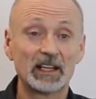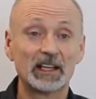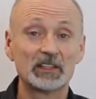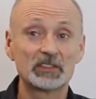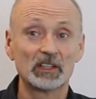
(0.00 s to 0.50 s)

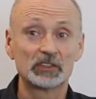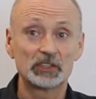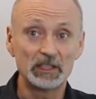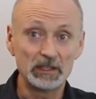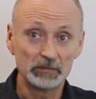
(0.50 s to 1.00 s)
has
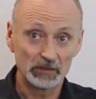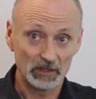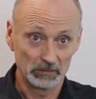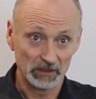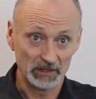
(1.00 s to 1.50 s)
achieved
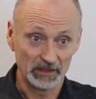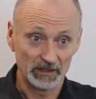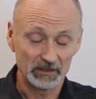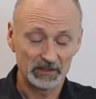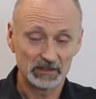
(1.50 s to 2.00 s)

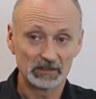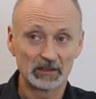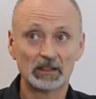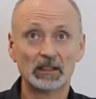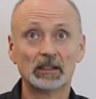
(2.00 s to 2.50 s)
compliance
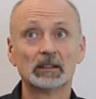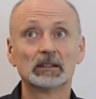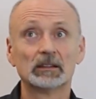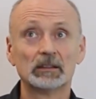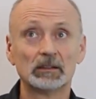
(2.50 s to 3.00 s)

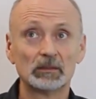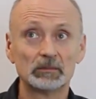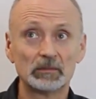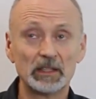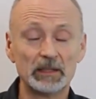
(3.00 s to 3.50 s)

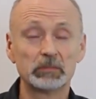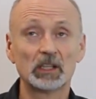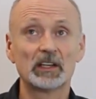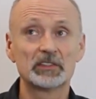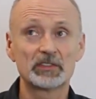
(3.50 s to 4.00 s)

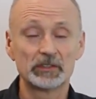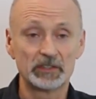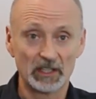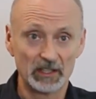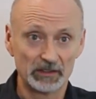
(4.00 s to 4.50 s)
implies they're
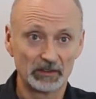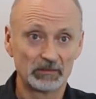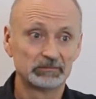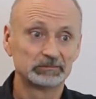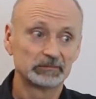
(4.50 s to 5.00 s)
done,
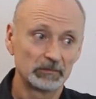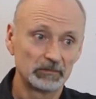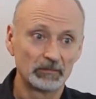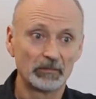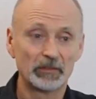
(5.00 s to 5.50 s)

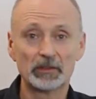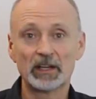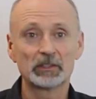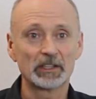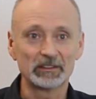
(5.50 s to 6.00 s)
they're
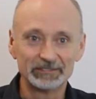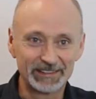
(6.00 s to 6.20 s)
never done,